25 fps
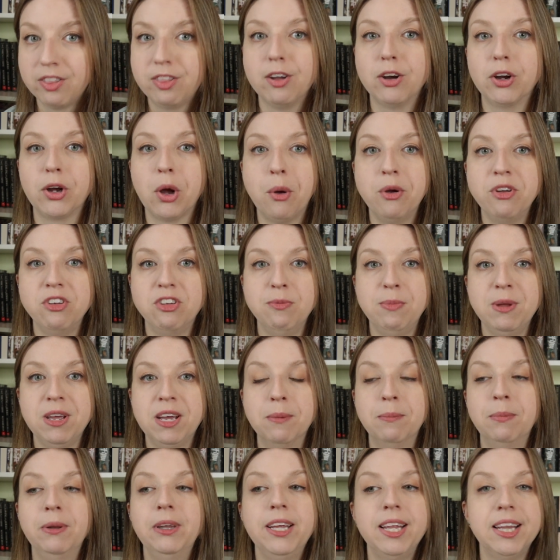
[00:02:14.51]
they're going to be
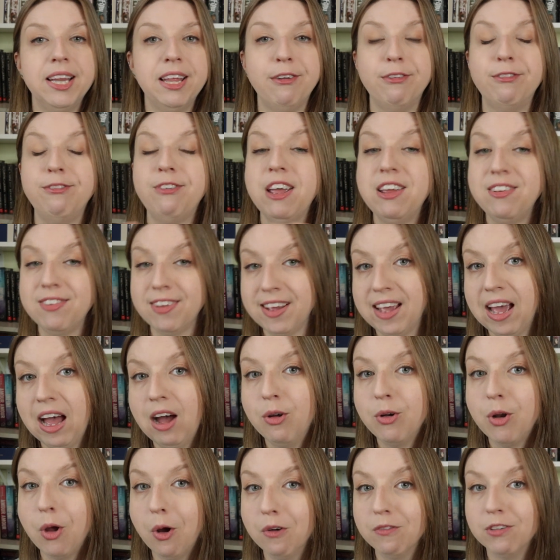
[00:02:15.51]
completely phasing
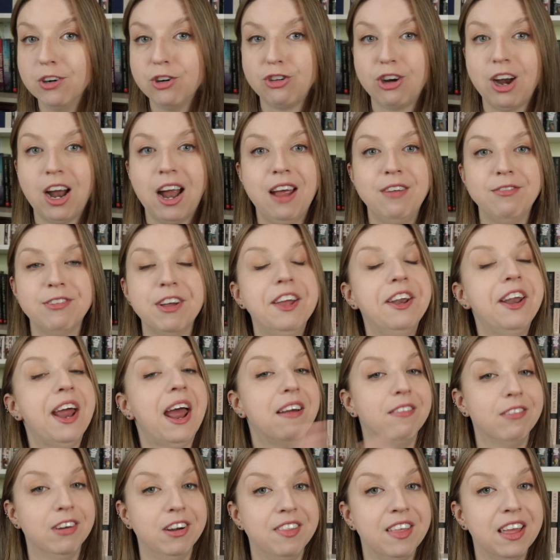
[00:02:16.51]
out Overdrive and
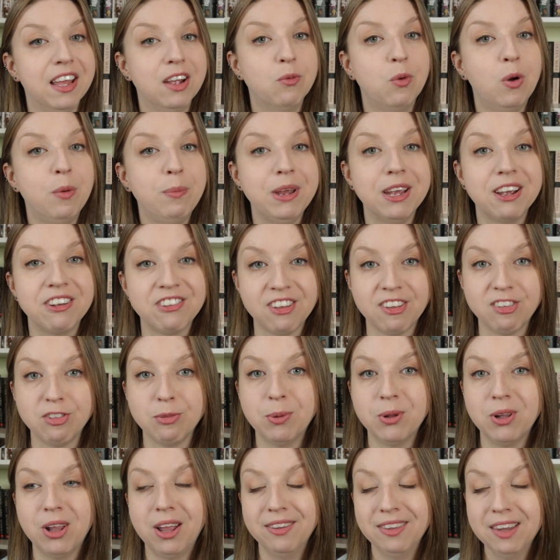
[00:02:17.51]
everything will be
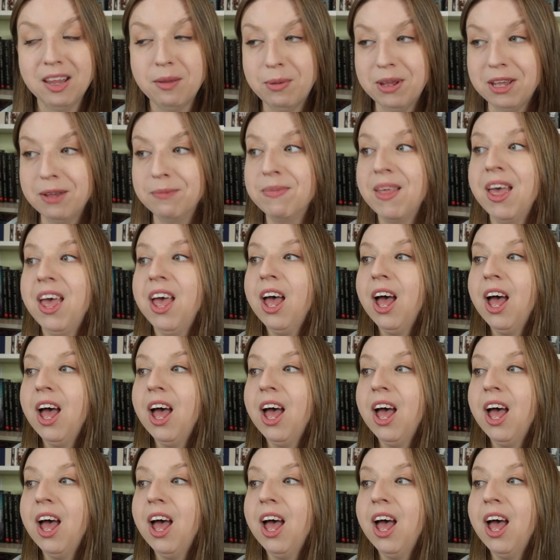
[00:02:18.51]
accessible on Libby.